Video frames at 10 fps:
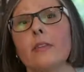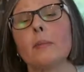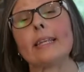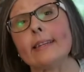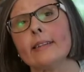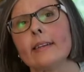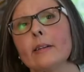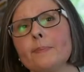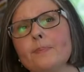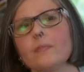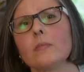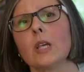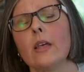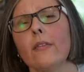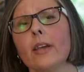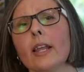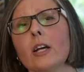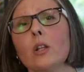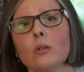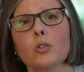them in India. They got a
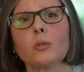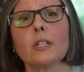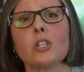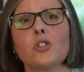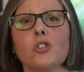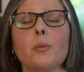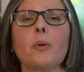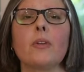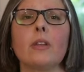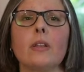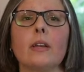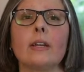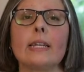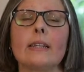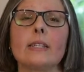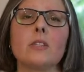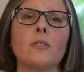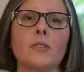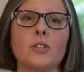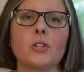closer relationship with India in
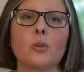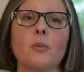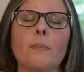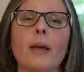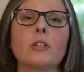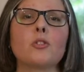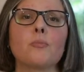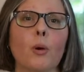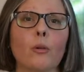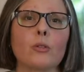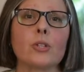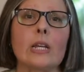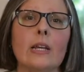1952 when Madras Motors